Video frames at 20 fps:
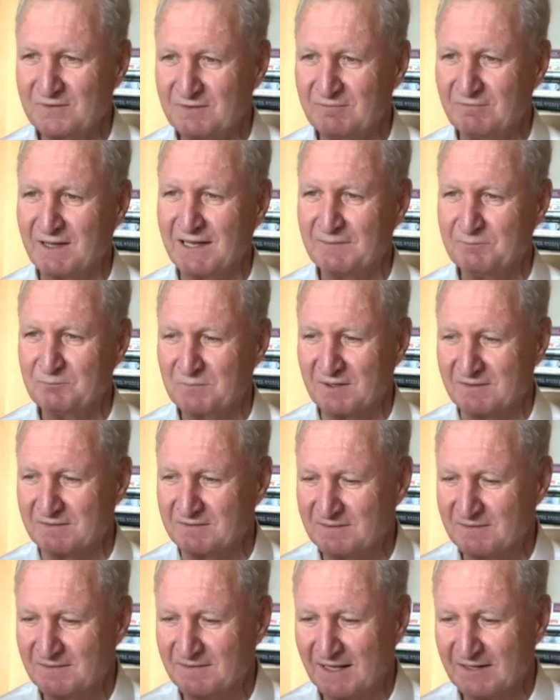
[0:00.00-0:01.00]
developed
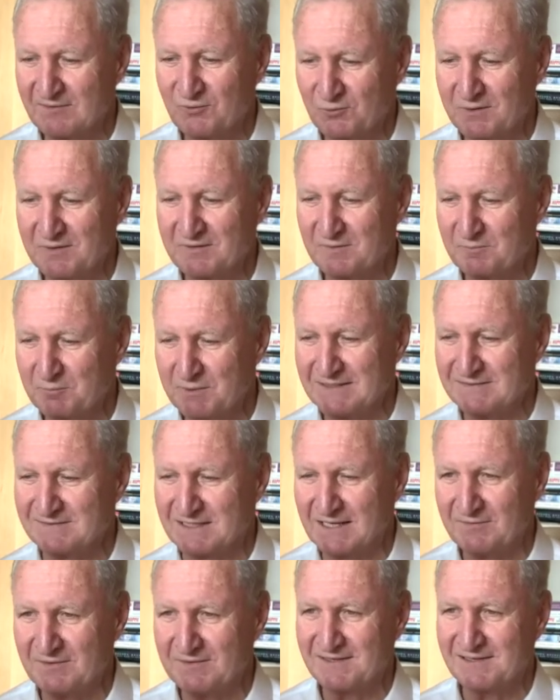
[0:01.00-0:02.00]
it. That's always the best.
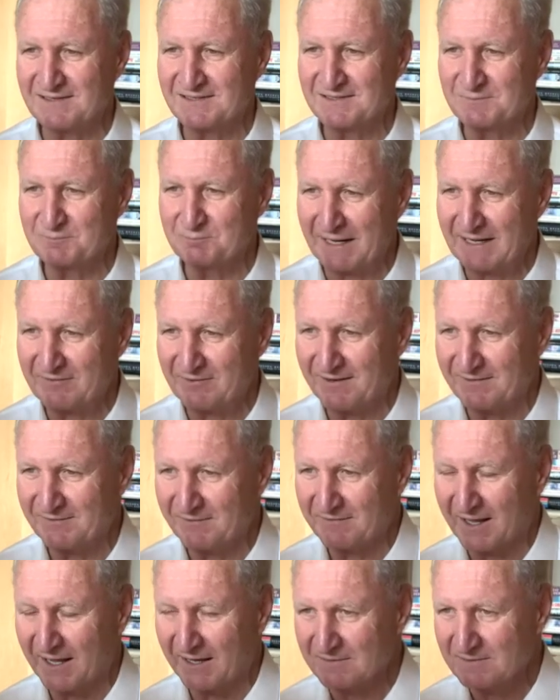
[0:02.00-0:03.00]
Give us a little background
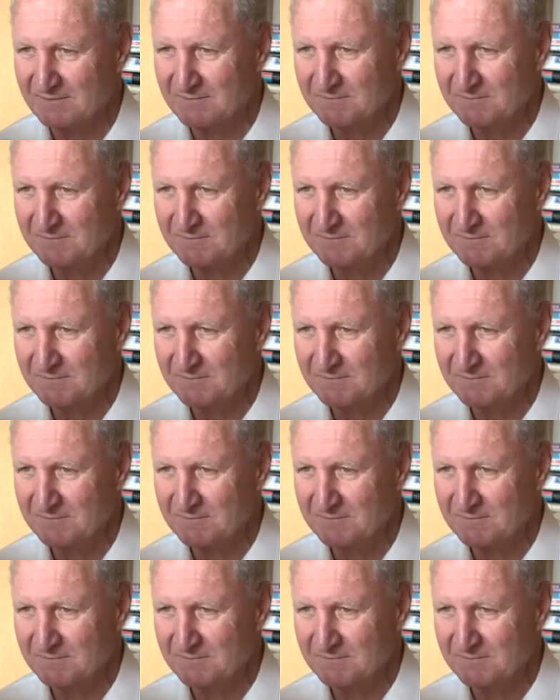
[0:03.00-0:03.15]
on that.